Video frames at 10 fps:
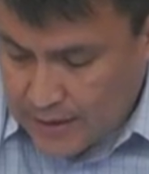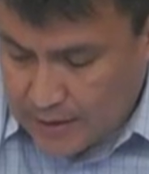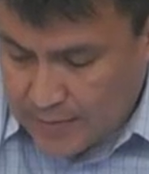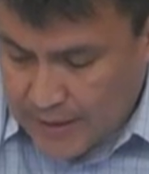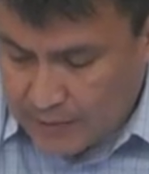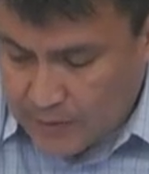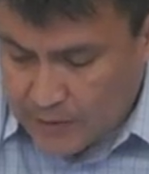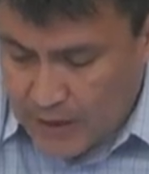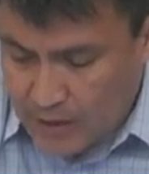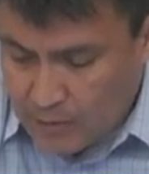Committee will
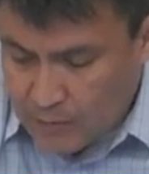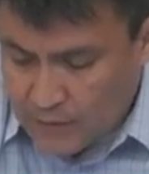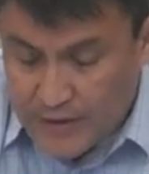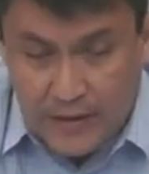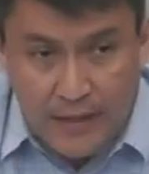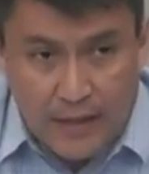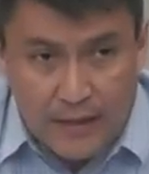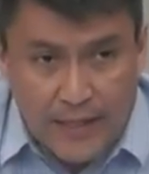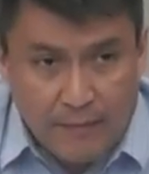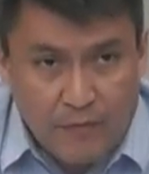now move in
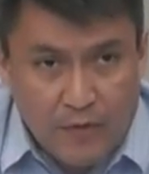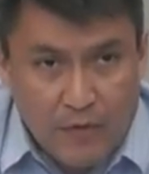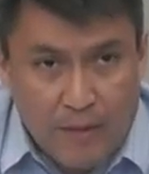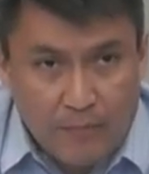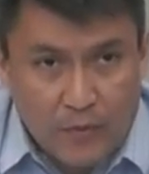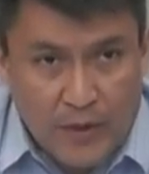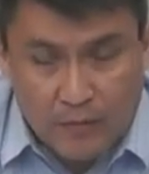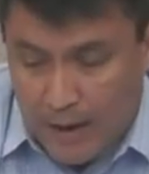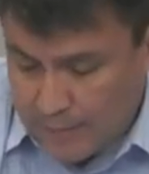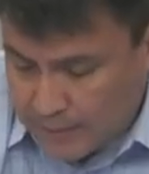camera for a quick
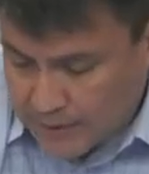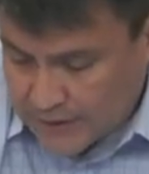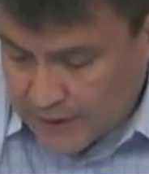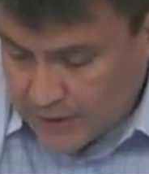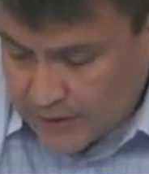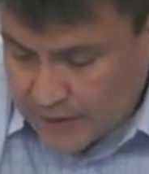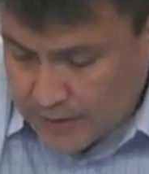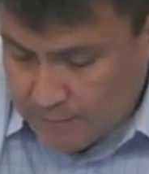wrap-up discussion.